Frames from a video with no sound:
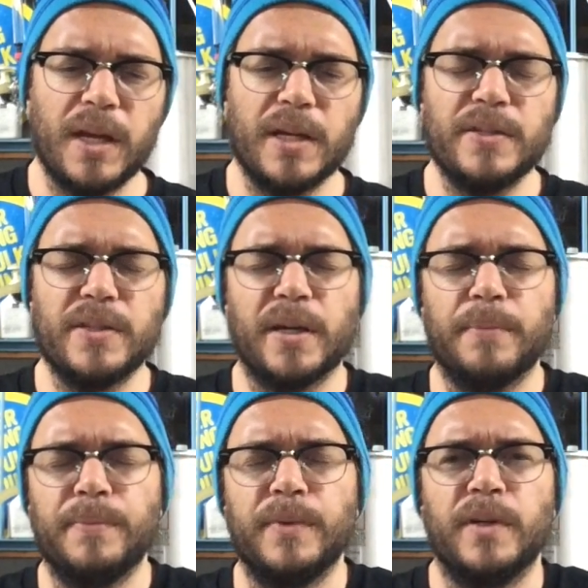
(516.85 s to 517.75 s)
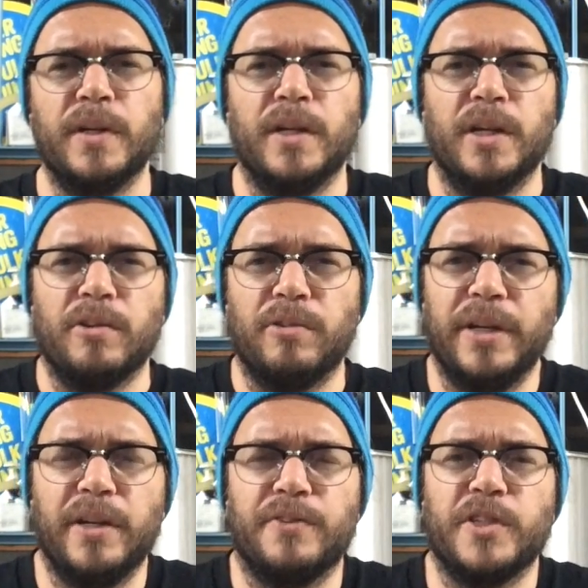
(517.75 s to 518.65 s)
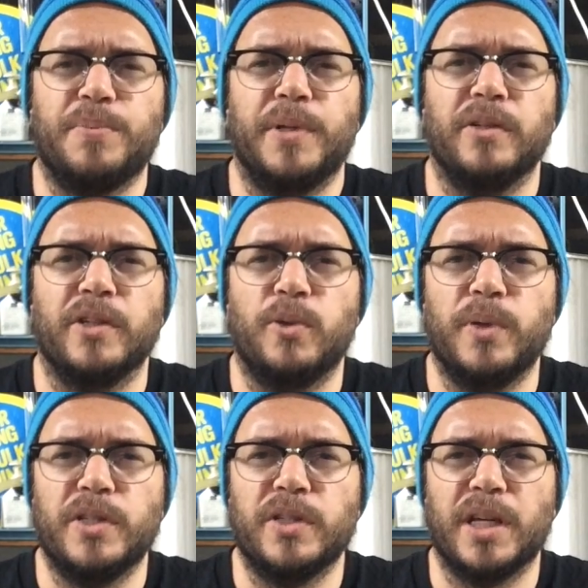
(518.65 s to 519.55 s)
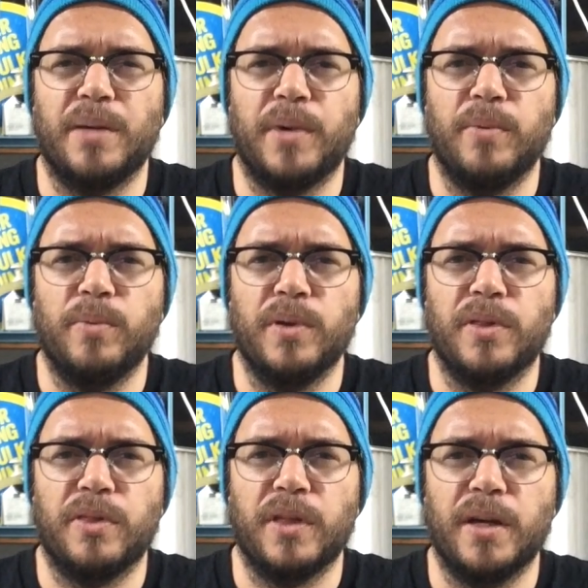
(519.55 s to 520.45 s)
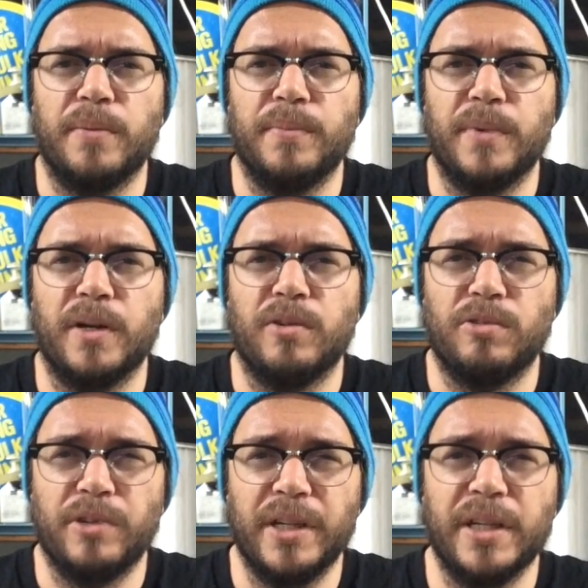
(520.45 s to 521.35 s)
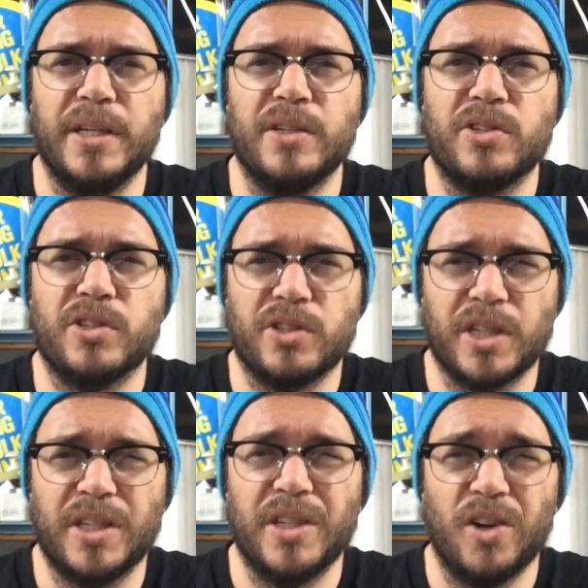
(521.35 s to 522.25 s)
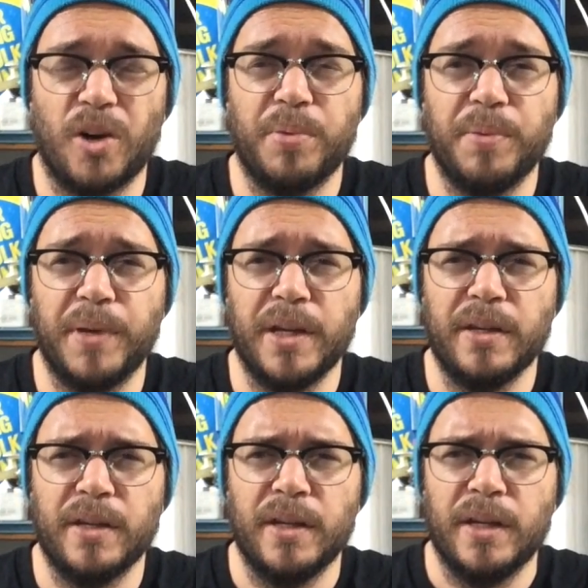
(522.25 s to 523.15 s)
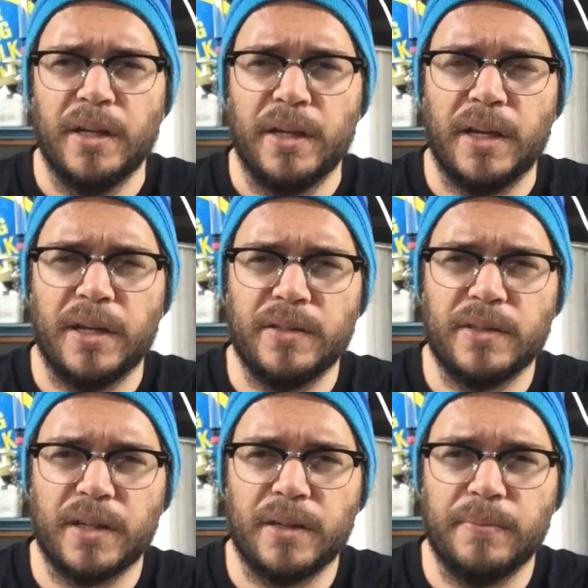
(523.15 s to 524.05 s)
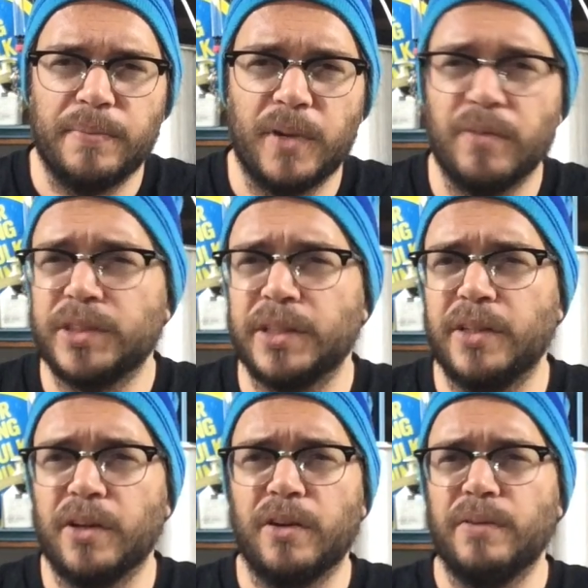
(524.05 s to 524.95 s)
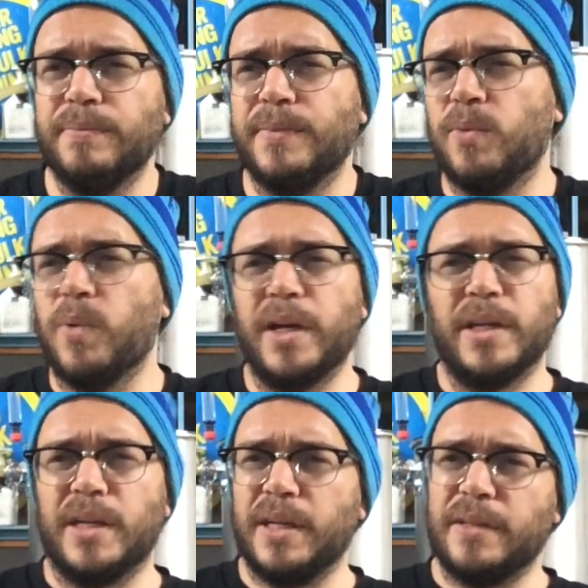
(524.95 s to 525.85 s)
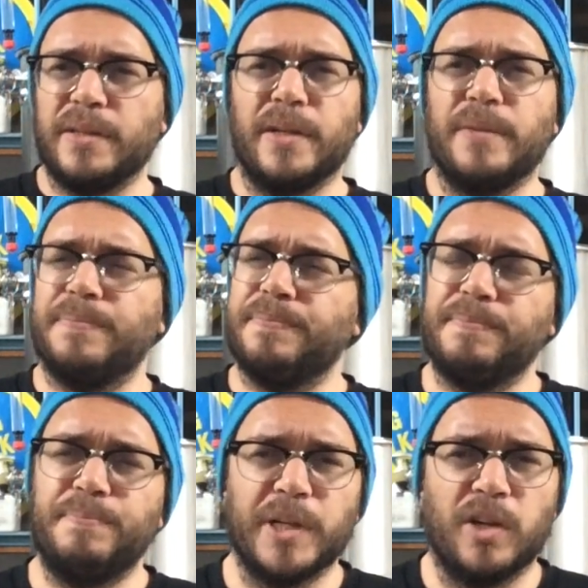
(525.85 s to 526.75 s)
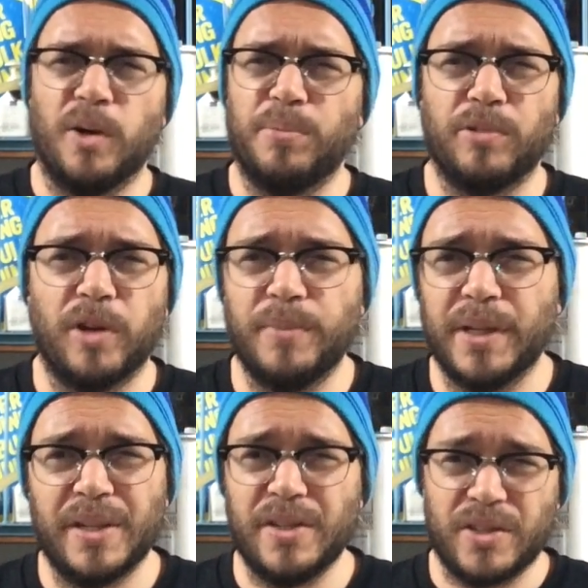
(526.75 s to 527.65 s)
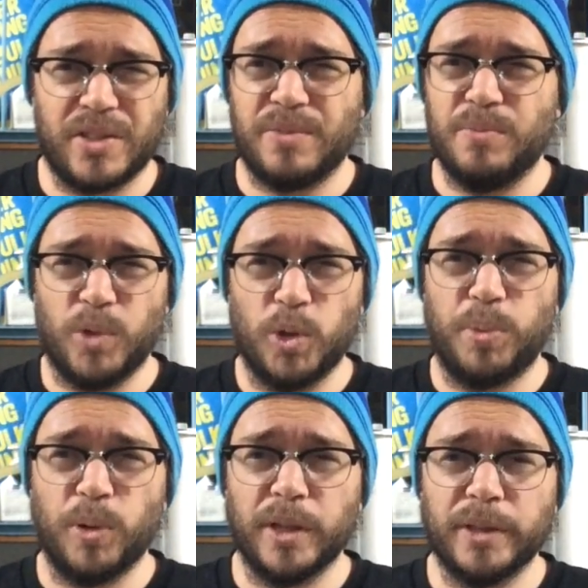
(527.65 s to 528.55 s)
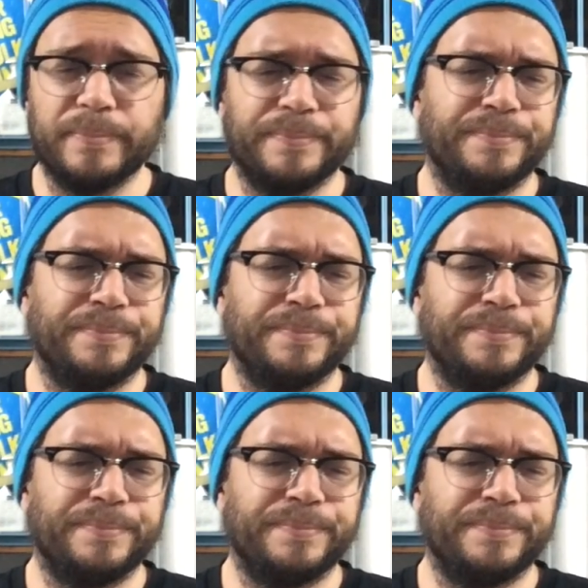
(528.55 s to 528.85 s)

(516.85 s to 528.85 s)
And really I've just been on the quest to come up with a really stinky hoppy beer. And obviously, you know, the way to get a big hop aroma is whirlpooling,